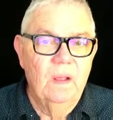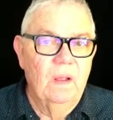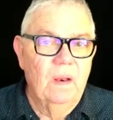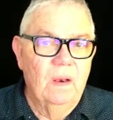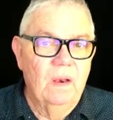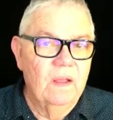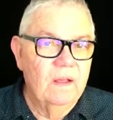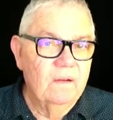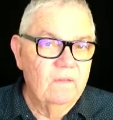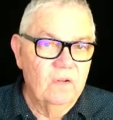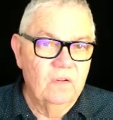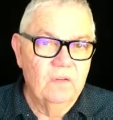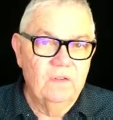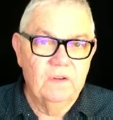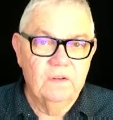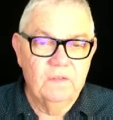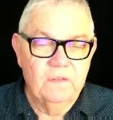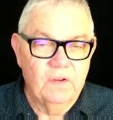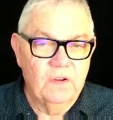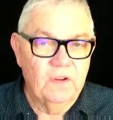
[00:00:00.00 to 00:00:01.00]
levels
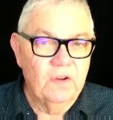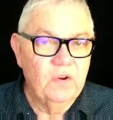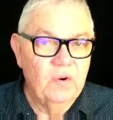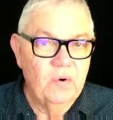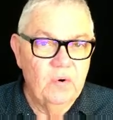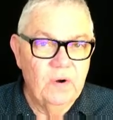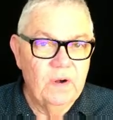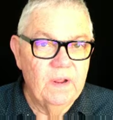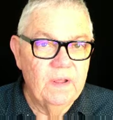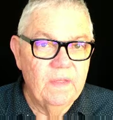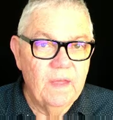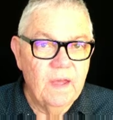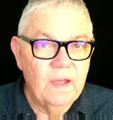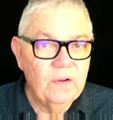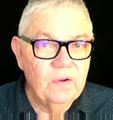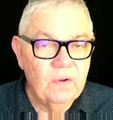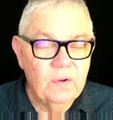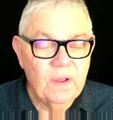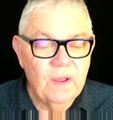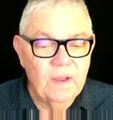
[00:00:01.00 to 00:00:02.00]
of security that
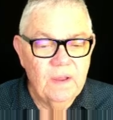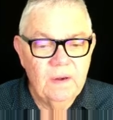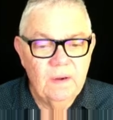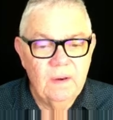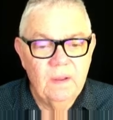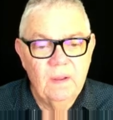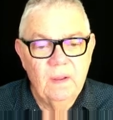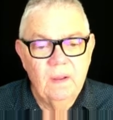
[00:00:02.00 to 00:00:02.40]
you can